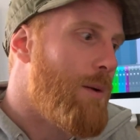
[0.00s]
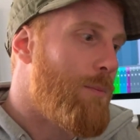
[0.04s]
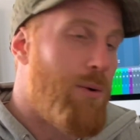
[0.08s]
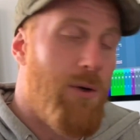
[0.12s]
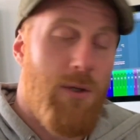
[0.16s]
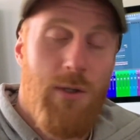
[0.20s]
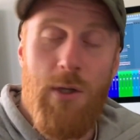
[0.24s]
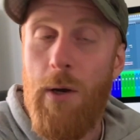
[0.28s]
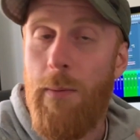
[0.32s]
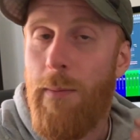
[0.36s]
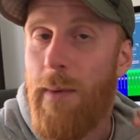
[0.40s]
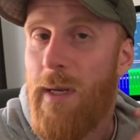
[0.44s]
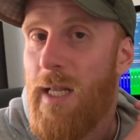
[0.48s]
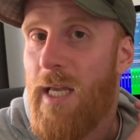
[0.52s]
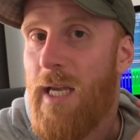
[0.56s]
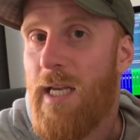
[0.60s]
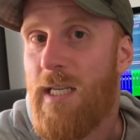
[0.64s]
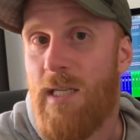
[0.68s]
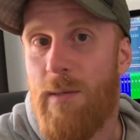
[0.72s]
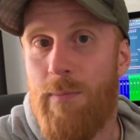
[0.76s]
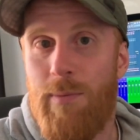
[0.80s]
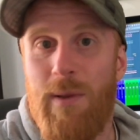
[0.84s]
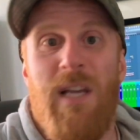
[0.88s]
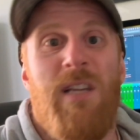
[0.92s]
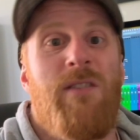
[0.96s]
predominantly
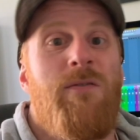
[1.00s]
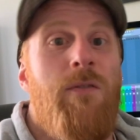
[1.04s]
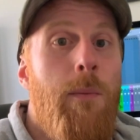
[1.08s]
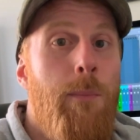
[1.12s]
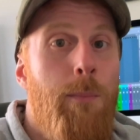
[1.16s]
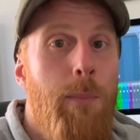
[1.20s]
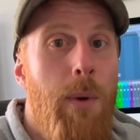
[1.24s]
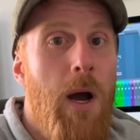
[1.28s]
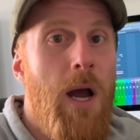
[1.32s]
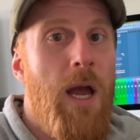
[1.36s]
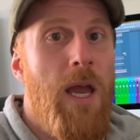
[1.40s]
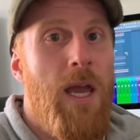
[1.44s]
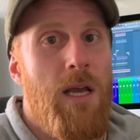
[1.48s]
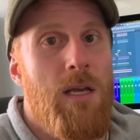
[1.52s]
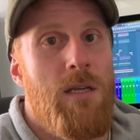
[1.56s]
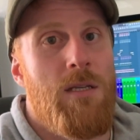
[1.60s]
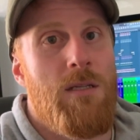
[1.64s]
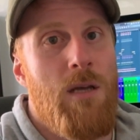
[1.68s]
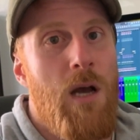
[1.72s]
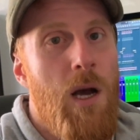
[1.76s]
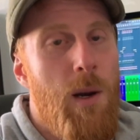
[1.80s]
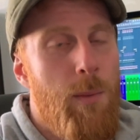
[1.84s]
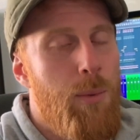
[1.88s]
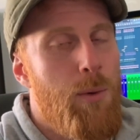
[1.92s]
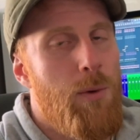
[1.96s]
it's a place for buying
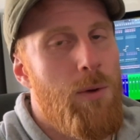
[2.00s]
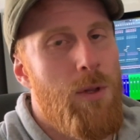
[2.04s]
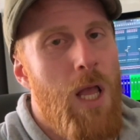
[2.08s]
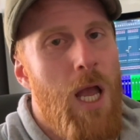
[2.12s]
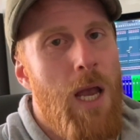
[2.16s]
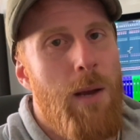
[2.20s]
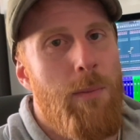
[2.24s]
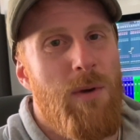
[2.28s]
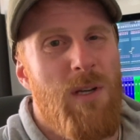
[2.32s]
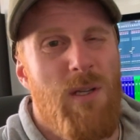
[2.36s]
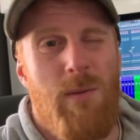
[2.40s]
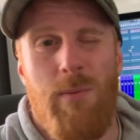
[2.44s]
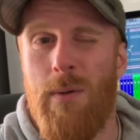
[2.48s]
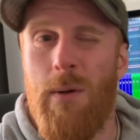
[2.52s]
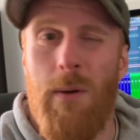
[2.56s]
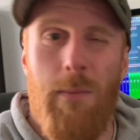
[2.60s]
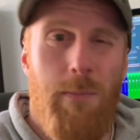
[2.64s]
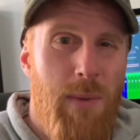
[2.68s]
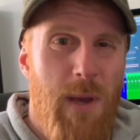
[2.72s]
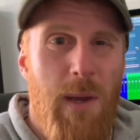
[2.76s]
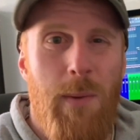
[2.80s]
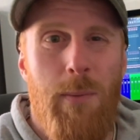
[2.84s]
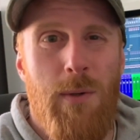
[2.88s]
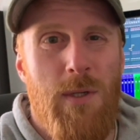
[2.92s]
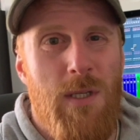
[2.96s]
sample libraries,
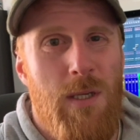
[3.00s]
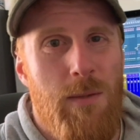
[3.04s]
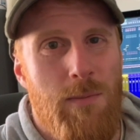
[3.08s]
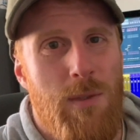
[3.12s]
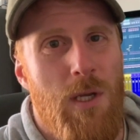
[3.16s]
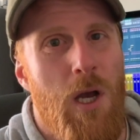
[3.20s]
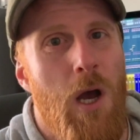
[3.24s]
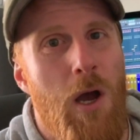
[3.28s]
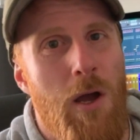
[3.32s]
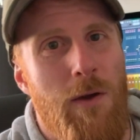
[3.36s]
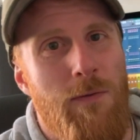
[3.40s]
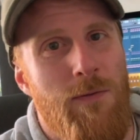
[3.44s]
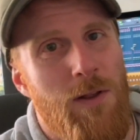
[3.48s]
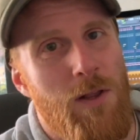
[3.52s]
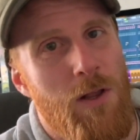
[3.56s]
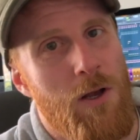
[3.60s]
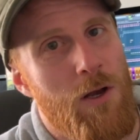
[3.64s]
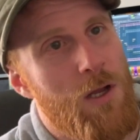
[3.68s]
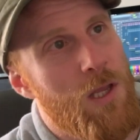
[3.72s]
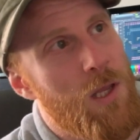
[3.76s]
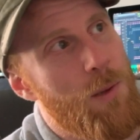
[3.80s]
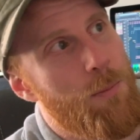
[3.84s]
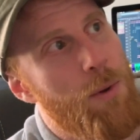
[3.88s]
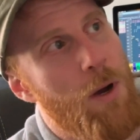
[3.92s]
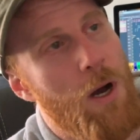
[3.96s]
but people seem to
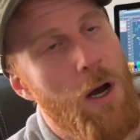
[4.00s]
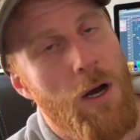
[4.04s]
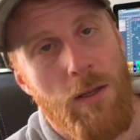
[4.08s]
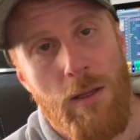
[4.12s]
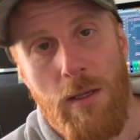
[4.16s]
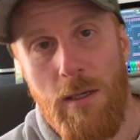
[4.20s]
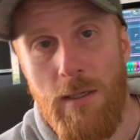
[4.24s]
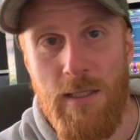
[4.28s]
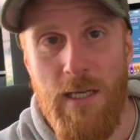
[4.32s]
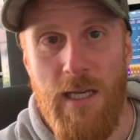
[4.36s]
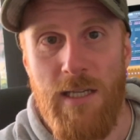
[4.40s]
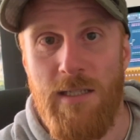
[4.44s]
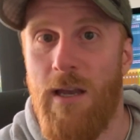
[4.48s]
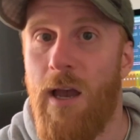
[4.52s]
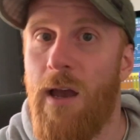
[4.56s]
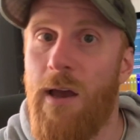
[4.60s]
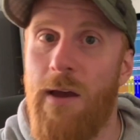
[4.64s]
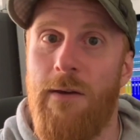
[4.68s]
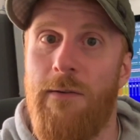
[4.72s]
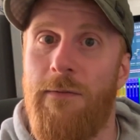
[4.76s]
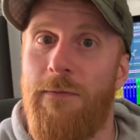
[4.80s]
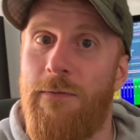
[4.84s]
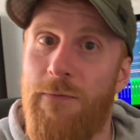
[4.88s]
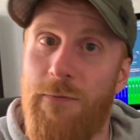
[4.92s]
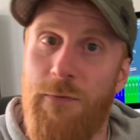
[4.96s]
overlook the part that says
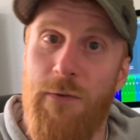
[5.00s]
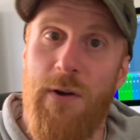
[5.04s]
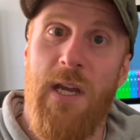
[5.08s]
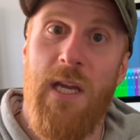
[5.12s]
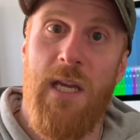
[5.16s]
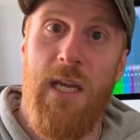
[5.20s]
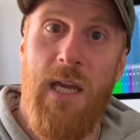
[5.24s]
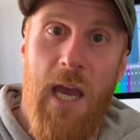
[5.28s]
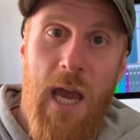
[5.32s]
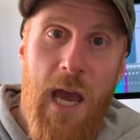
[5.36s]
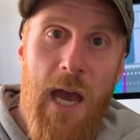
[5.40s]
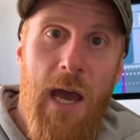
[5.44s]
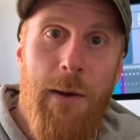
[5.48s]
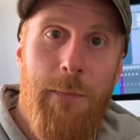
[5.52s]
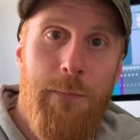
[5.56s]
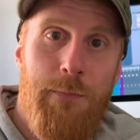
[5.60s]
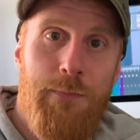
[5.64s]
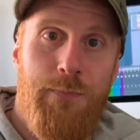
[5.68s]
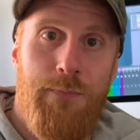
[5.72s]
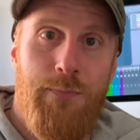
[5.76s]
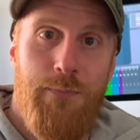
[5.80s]
free kit.